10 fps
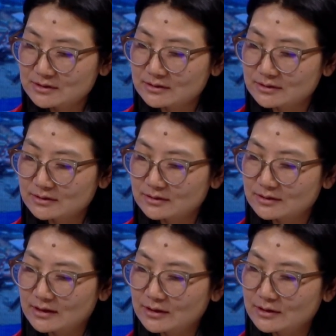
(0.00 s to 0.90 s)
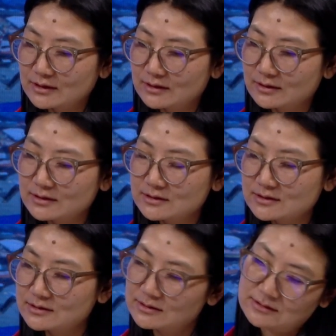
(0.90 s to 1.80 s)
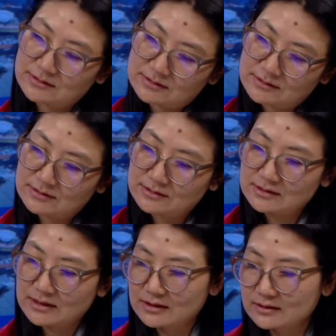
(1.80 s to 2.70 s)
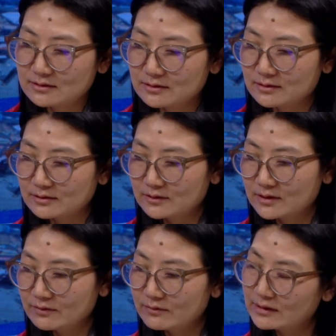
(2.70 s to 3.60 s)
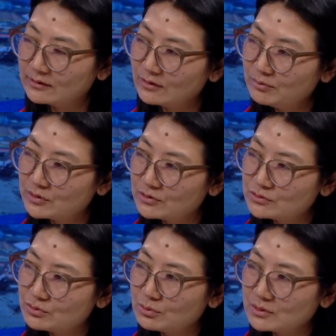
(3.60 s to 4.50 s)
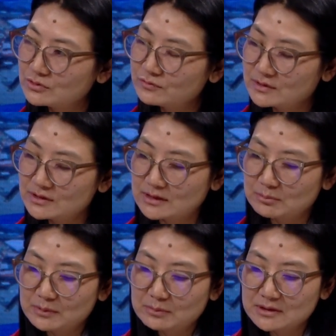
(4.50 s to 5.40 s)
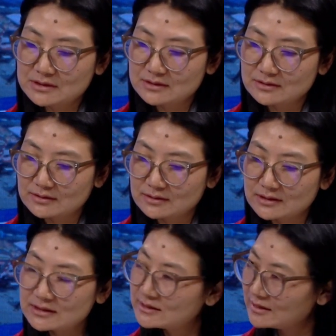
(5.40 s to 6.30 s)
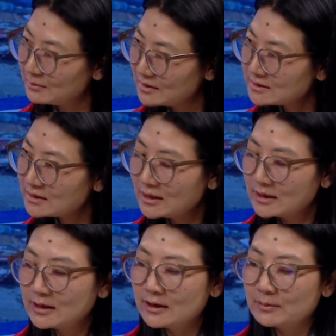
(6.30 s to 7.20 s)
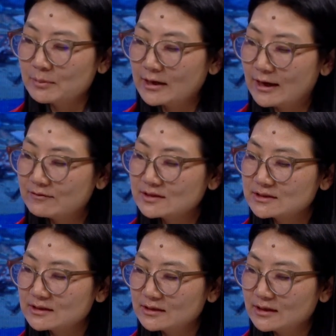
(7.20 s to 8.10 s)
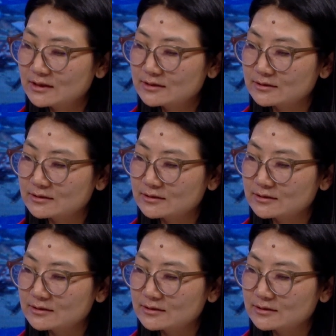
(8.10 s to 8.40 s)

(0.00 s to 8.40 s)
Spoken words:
it's the second thing right now, because we want to first implement eCMS. But having said that,